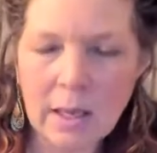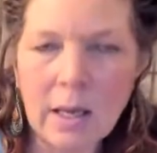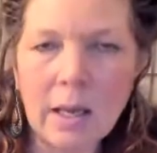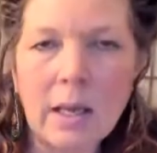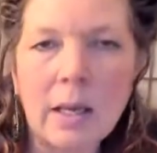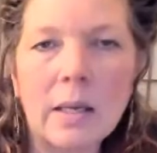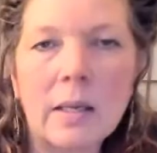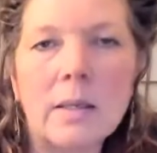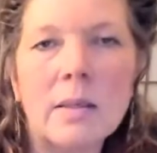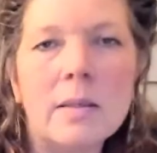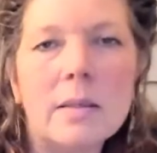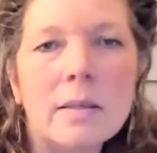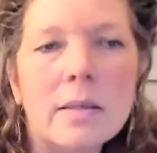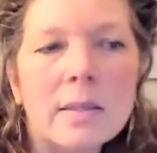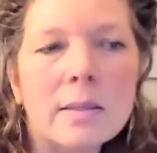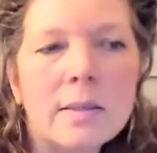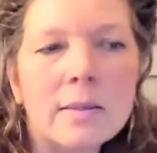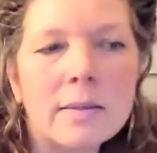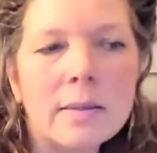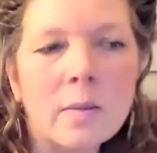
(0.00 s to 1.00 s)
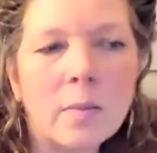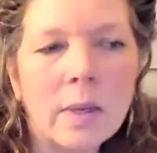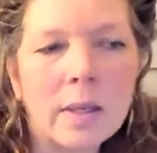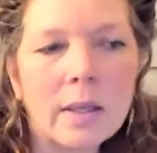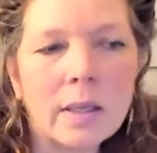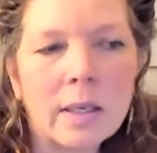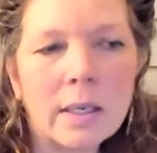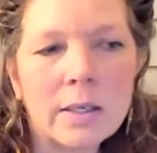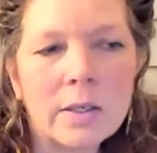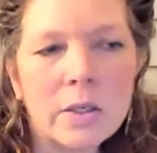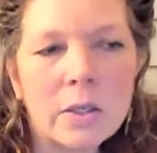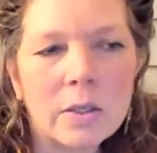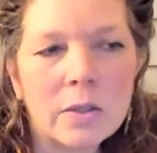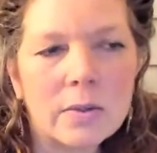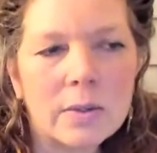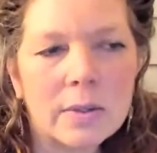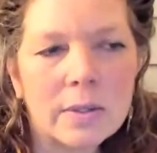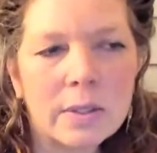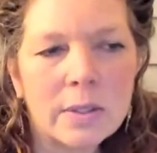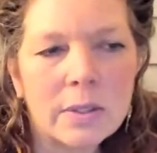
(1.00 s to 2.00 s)
And this is the one that I
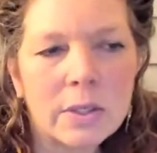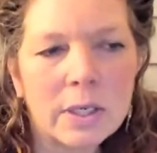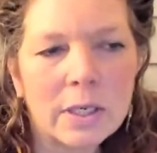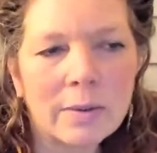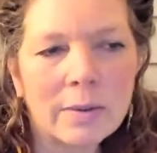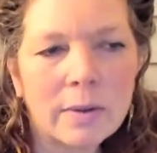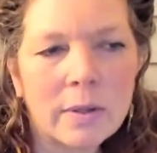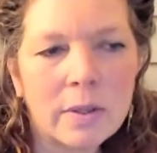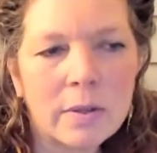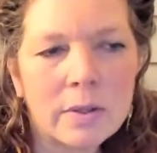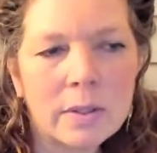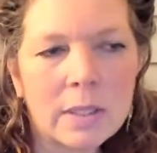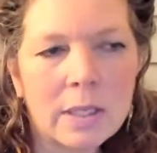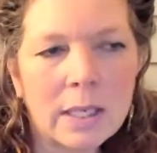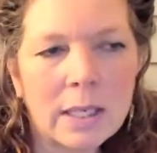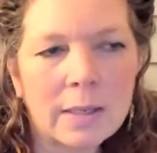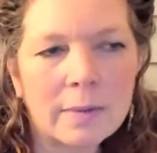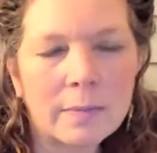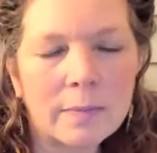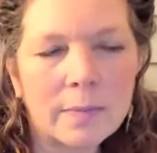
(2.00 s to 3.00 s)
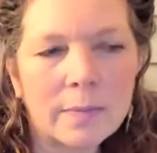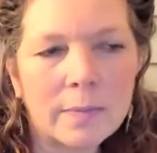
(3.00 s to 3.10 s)
chose to share with you tonight.